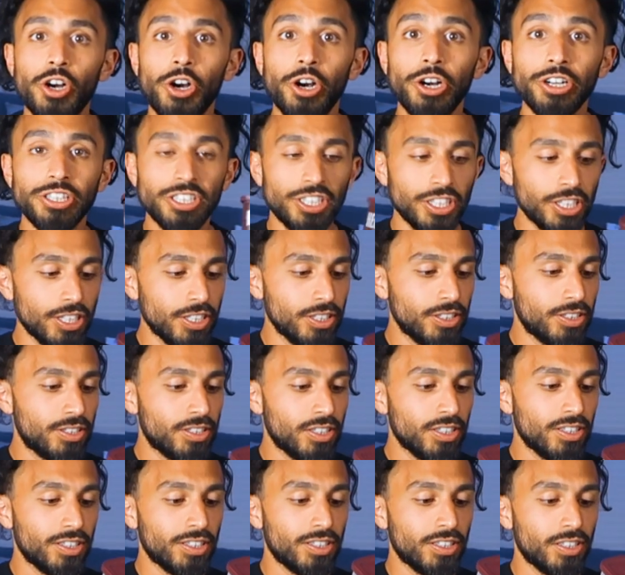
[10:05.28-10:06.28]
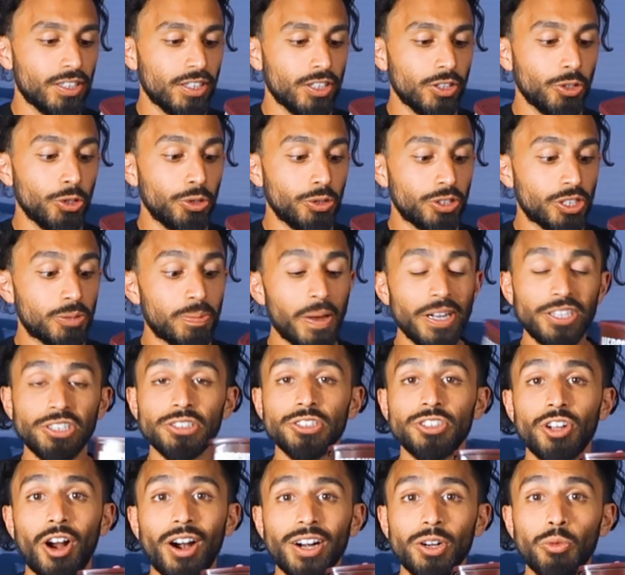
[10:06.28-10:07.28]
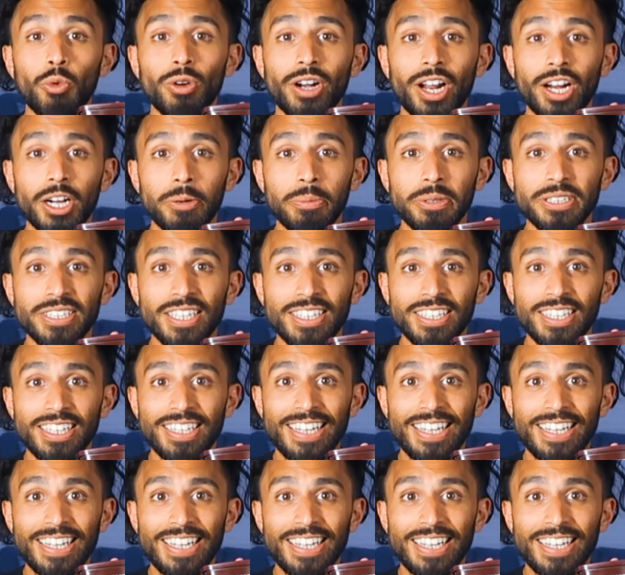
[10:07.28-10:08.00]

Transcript: Hershey's ooh, special dark 100%